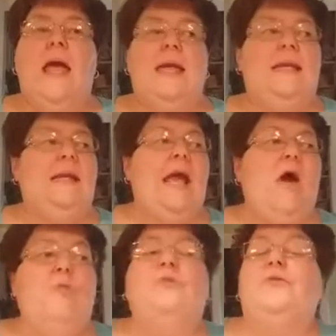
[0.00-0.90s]
and it
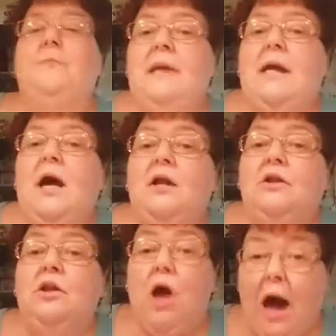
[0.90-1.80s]
helps me a
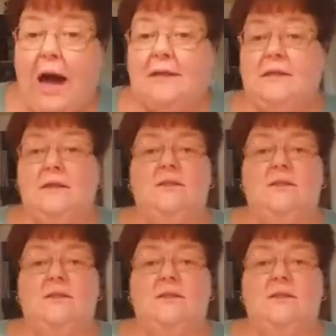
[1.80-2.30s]
lot.